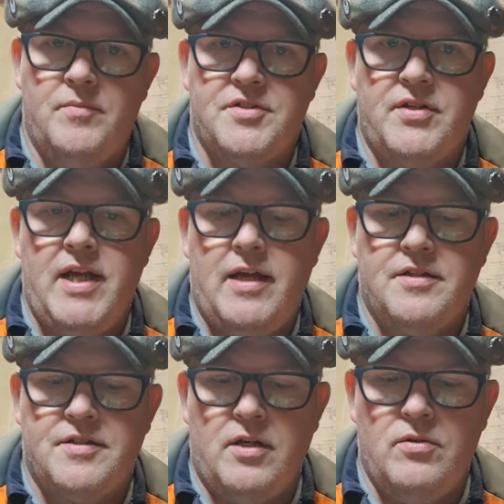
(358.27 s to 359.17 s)
So
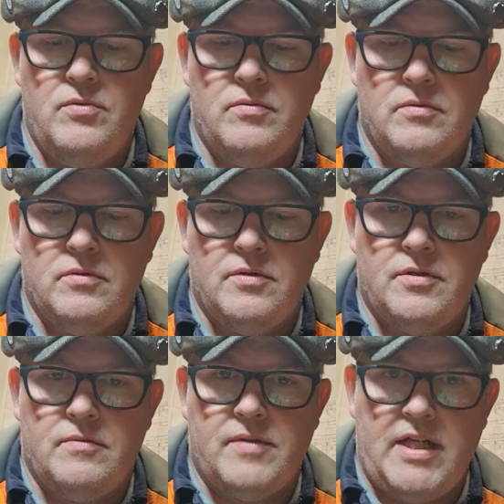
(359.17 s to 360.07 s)
yeah, so
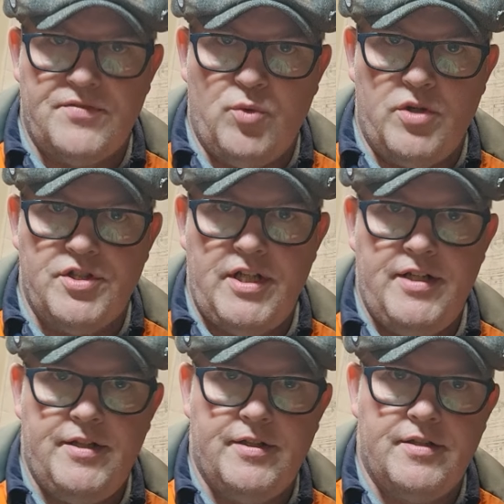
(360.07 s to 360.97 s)
thanks for
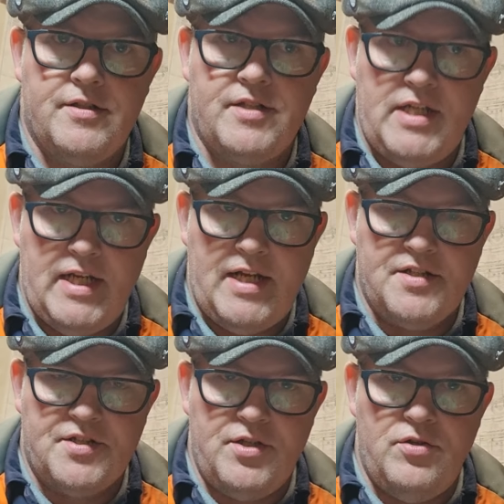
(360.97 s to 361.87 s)
watching. See you
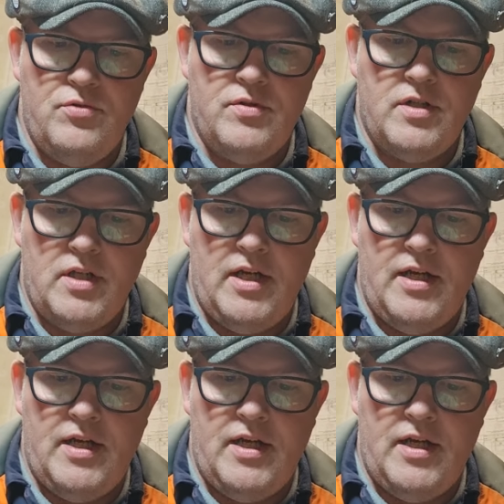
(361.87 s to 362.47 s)
again soon,